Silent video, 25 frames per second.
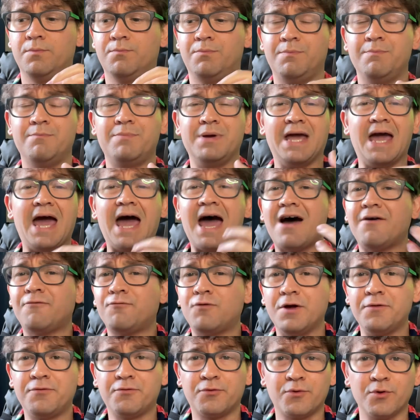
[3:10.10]
be
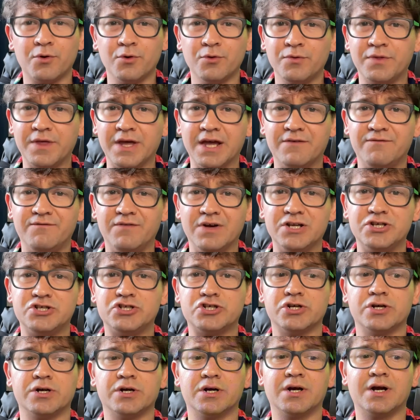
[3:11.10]
halfway through the
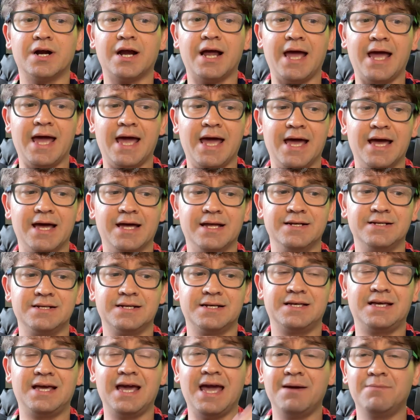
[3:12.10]
adventure and
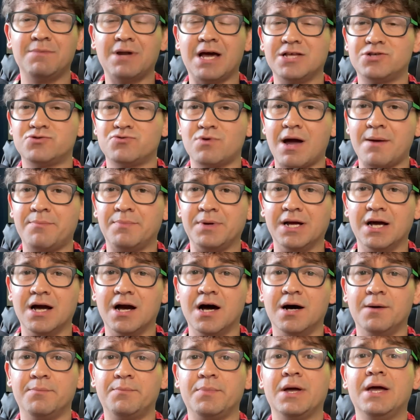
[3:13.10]
game night's wrapping
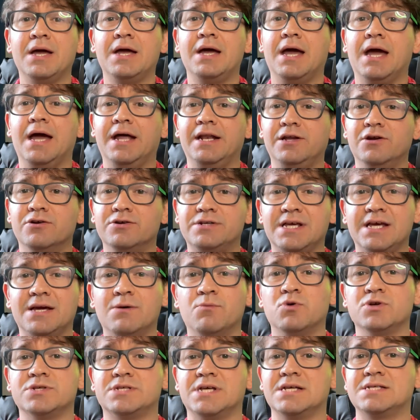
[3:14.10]
up and your DM
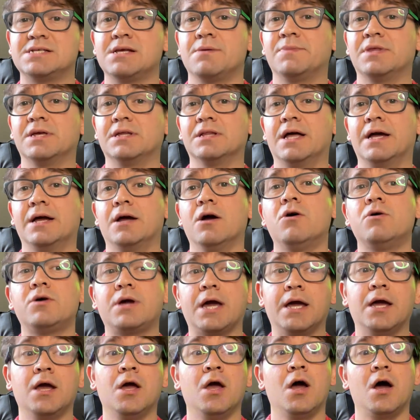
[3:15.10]
will say something like,
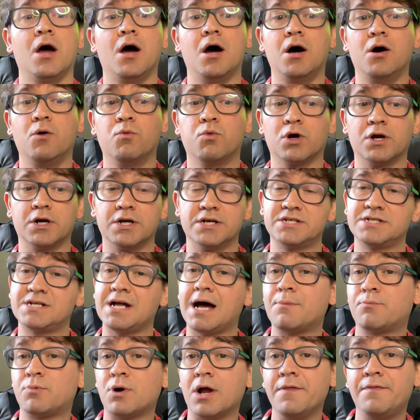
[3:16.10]
okay, we're going to
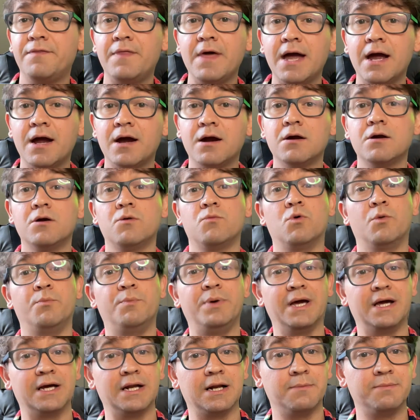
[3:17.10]
stop right there. We'll
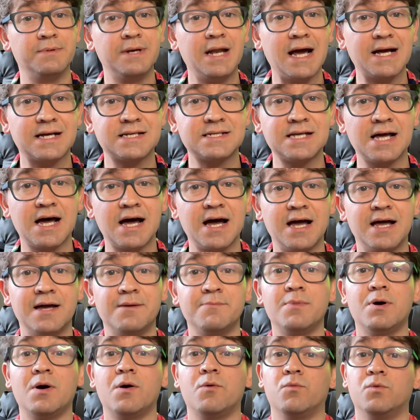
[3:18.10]
pick it up next time.